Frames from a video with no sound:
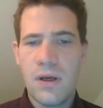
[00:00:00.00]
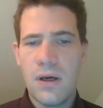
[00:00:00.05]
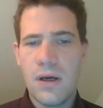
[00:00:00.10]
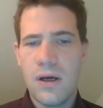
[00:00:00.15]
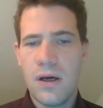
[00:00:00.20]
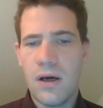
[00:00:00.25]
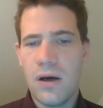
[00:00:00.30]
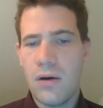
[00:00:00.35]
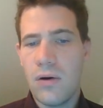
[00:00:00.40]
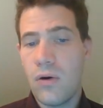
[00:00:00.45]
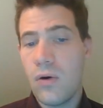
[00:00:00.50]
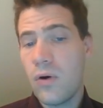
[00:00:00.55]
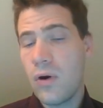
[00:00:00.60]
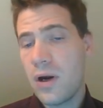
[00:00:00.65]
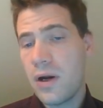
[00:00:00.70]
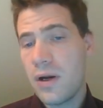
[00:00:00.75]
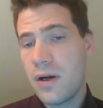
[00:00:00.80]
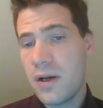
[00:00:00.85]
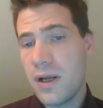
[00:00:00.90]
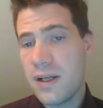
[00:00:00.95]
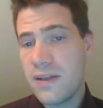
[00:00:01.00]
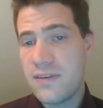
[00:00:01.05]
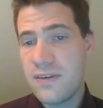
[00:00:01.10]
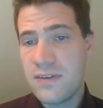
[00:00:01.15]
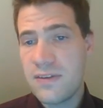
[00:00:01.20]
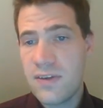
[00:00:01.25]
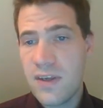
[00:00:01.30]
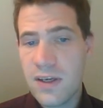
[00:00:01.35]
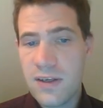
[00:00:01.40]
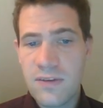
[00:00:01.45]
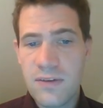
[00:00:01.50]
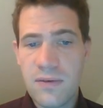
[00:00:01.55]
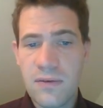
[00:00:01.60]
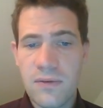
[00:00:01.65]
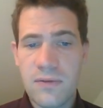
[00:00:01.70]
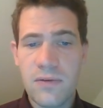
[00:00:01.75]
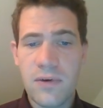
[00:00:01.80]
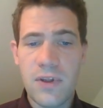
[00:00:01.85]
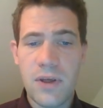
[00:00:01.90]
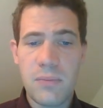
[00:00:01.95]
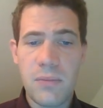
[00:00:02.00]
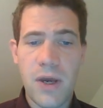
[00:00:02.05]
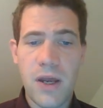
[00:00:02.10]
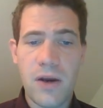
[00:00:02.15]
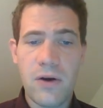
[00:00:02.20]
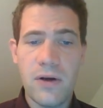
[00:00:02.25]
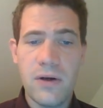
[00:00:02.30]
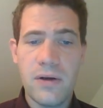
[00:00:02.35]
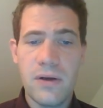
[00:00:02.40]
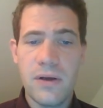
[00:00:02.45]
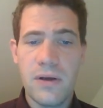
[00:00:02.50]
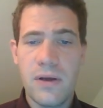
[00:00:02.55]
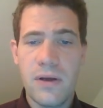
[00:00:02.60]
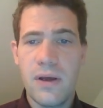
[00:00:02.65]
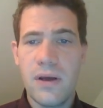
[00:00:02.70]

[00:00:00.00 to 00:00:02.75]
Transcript: or knight c6 for that matter,